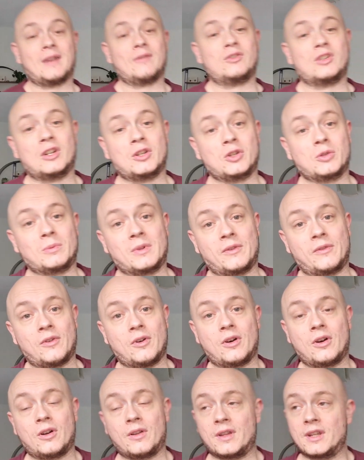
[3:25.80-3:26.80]
genuinely
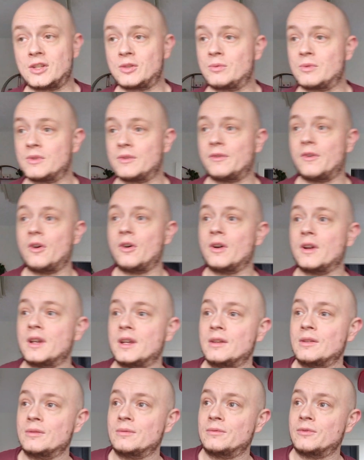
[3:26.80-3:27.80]
thought this was a
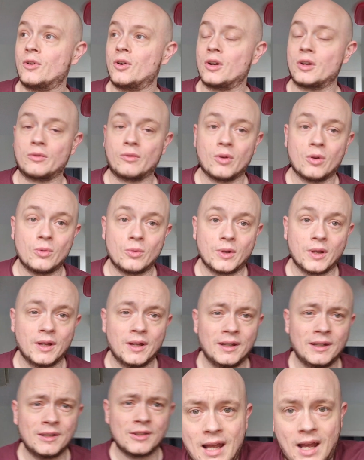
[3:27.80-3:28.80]
40 road.
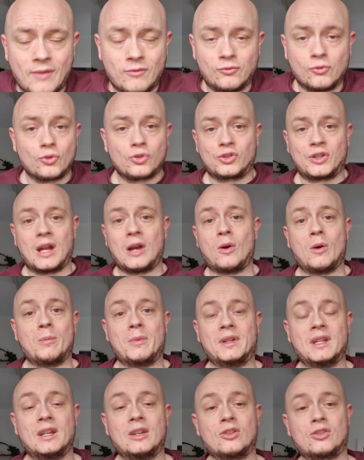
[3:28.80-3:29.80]
I've rushed out on my
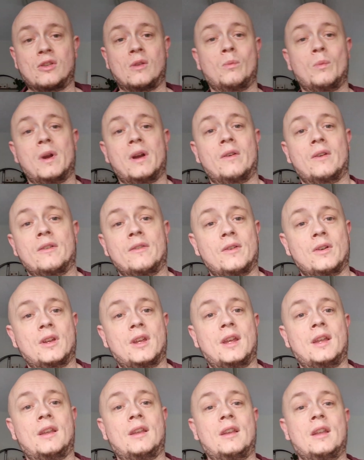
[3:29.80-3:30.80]
dinner, so I'm wearing a
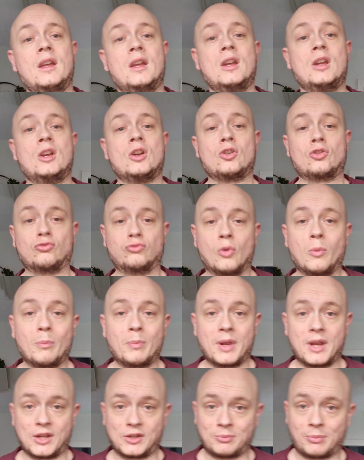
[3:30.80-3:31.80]
fucking
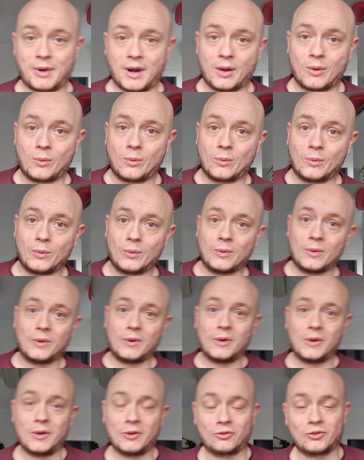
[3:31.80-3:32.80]
Grumpy Sprout
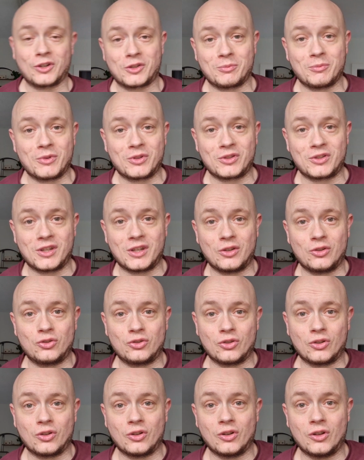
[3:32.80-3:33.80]
Christmas
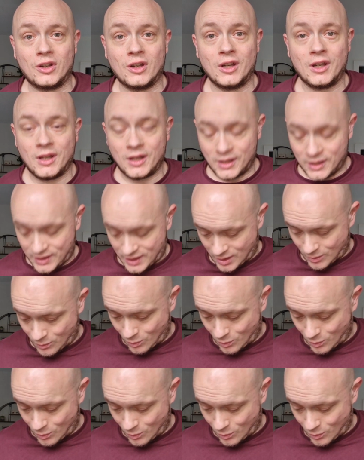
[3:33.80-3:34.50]
t-shirt. I'm